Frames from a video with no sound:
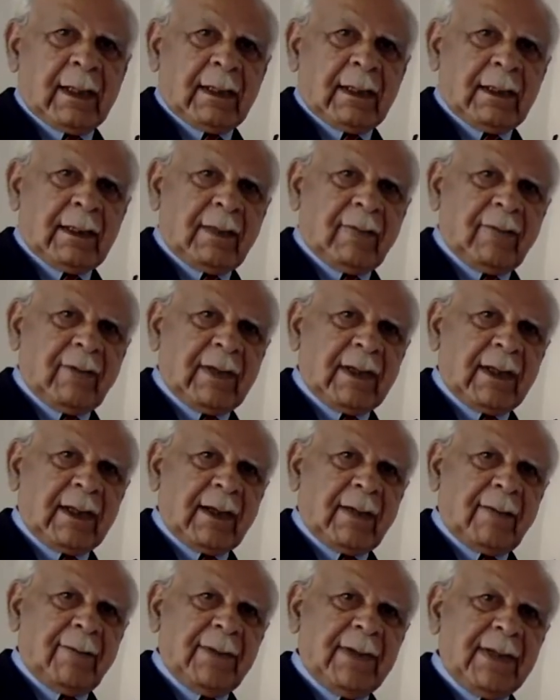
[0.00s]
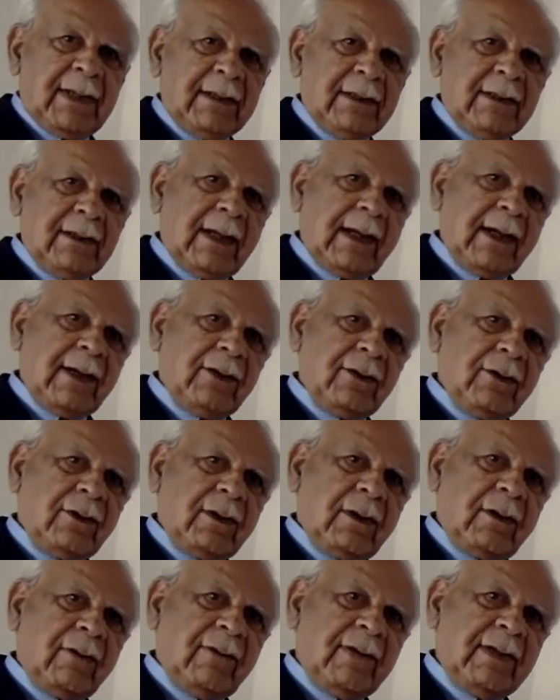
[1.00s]
When the company is trying to
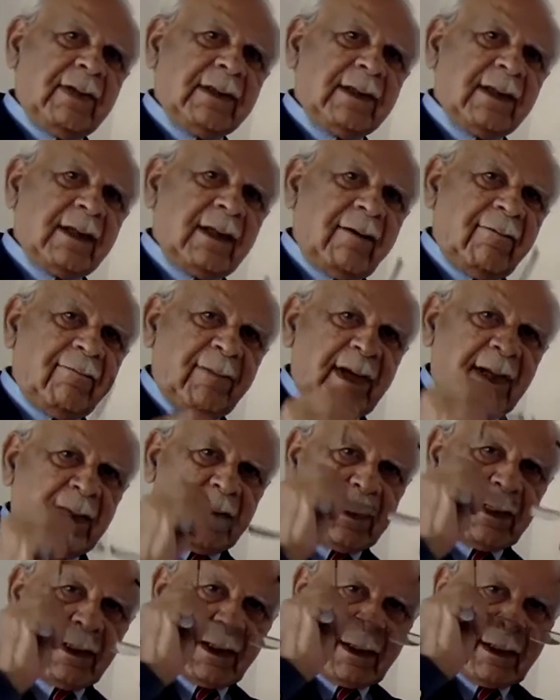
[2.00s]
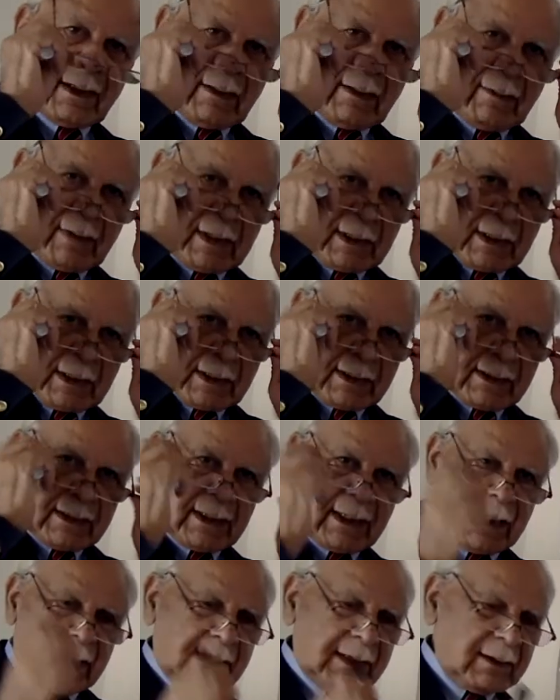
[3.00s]
convince the government in the agreement, it
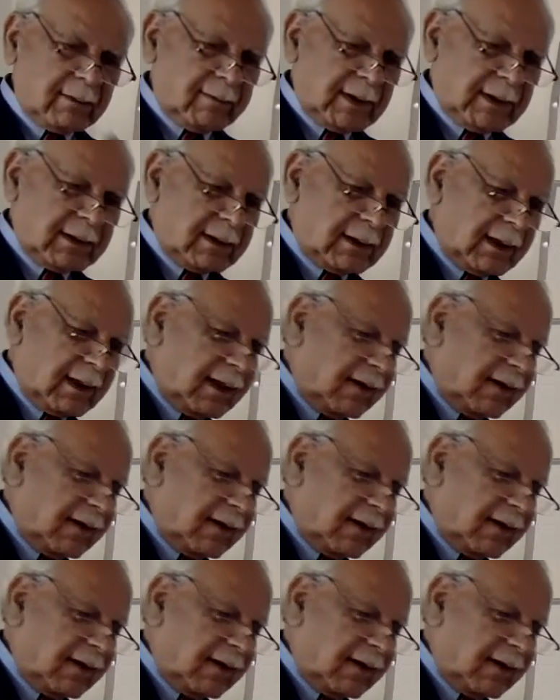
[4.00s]
says, Mr.